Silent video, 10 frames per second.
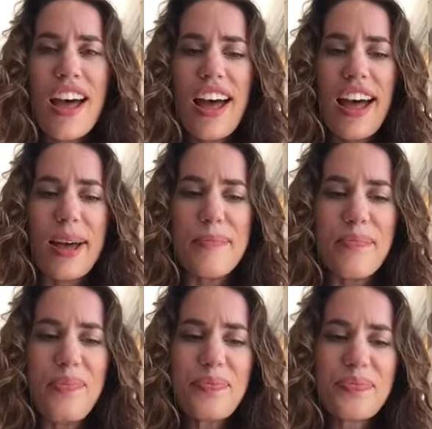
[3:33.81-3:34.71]

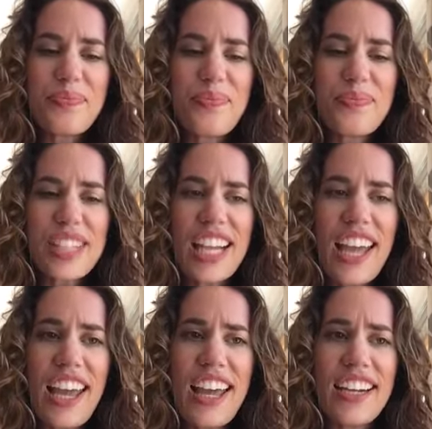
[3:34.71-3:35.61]

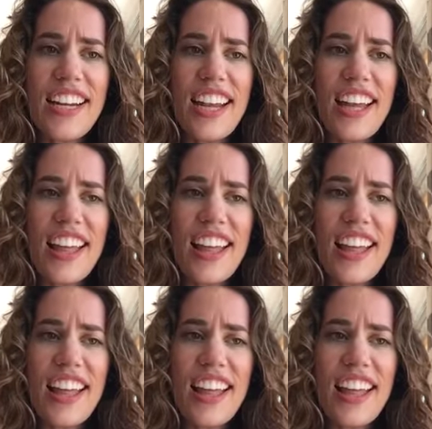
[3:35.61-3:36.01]
And